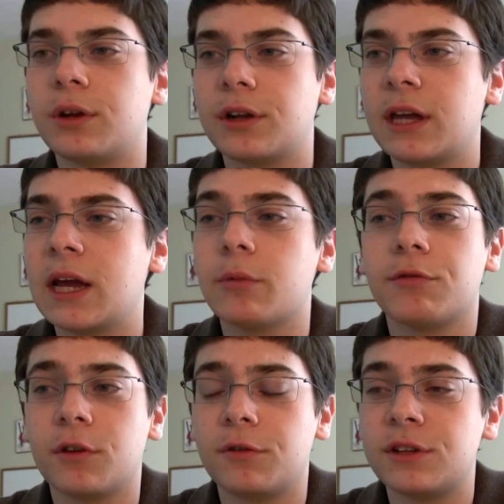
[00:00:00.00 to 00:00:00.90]
a better
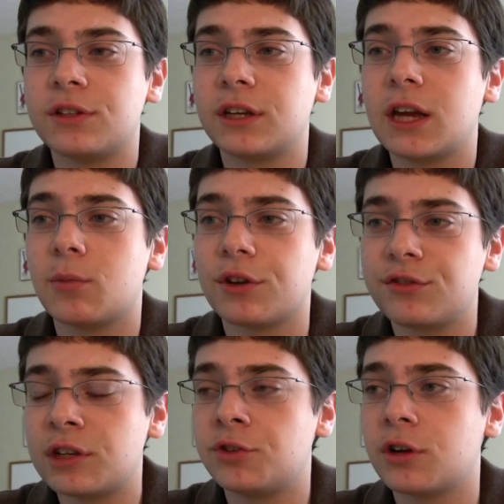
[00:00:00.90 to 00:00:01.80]
camera, front-facing camera,
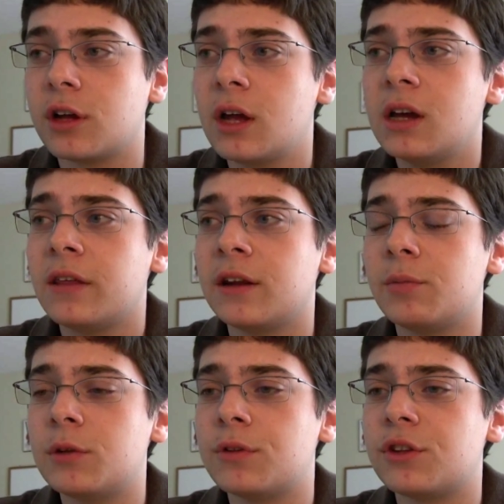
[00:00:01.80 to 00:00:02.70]
etc.
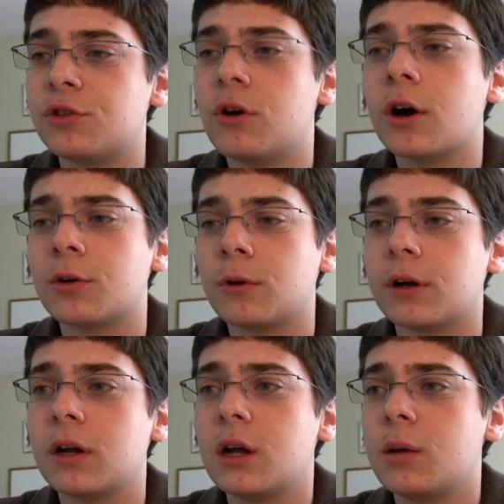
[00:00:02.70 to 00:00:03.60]
That'd be with the new
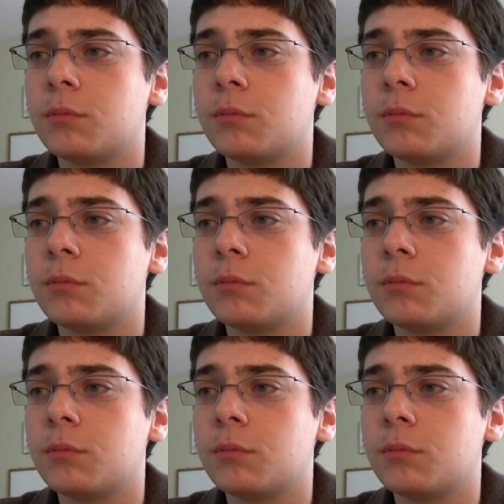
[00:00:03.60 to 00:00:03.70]
hardware.